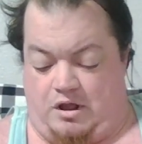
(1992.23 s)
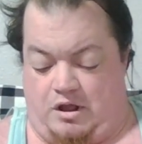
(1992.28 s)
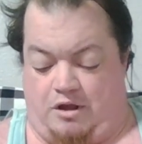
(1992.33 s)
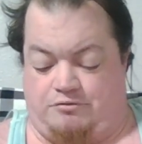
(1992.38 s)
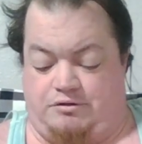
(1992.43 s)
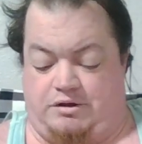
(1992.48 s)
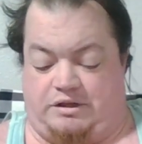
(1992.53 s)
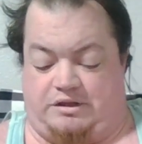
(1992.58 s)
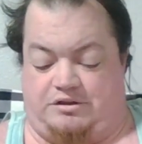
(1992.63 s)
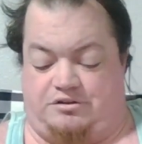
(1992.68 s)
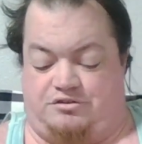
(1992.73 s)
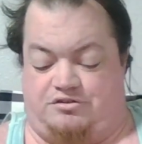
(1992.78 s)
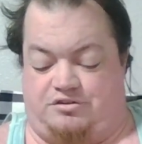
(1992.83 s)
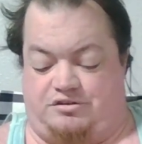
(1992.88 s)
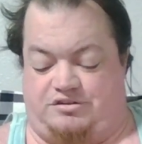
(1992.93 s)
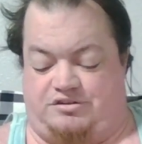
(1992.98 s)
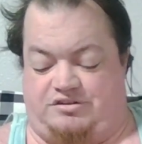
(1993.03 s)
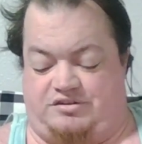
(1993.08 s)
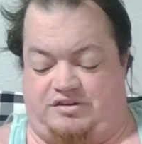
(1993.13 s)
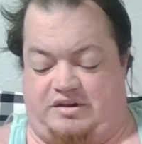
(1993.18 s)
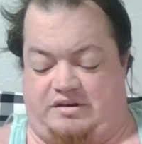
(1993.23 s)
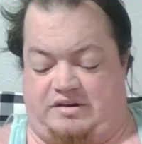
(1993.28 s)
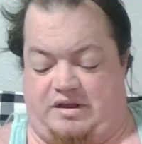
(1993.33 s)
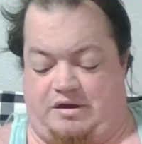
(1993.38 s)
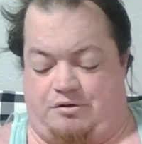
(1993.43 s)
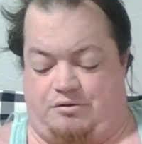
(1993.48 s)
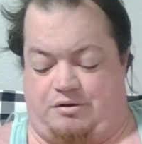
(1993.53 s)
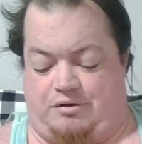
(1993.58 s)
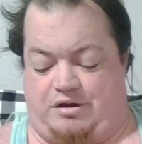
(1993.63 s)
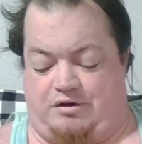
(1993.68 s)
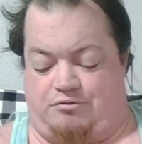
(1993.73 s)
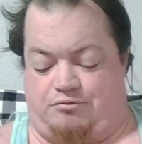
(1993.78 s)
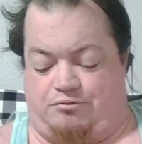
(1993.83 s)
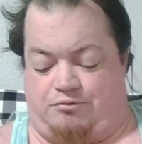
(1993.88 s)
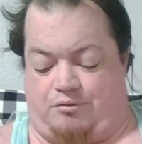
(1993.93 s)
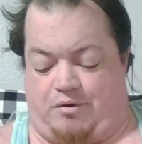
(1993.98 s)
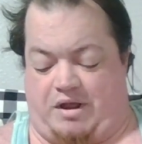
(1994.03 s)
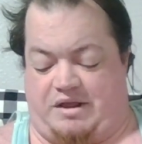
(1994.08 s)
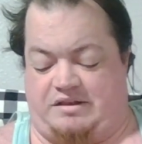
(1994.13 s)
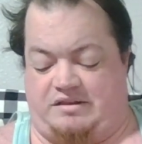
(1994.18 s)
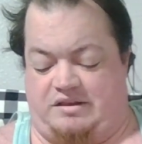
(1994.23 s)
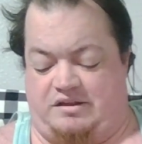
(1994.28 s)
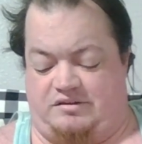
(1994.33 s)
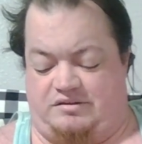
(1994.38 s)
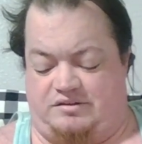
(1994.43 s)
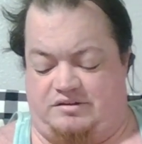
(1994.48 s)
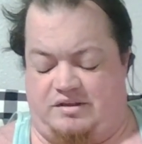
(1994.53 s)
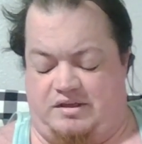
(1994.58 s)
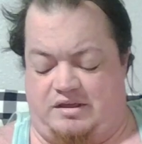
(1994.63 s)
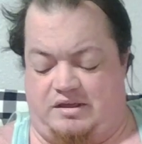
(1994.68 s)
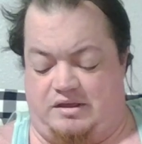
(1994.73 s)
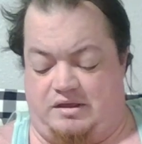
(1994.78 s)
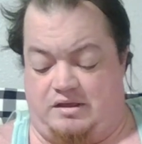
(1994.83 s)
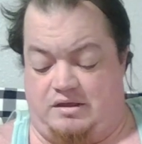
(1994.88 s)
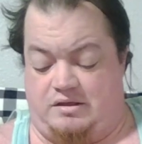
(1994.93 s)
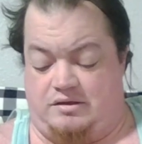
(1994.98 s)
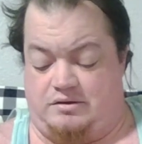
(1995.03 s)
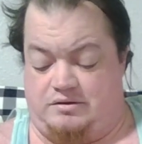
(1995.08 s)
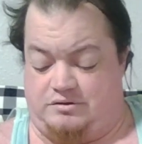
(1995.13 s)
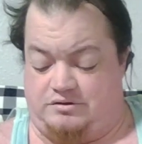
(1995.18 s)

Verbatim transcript: I really should sit down and write this thing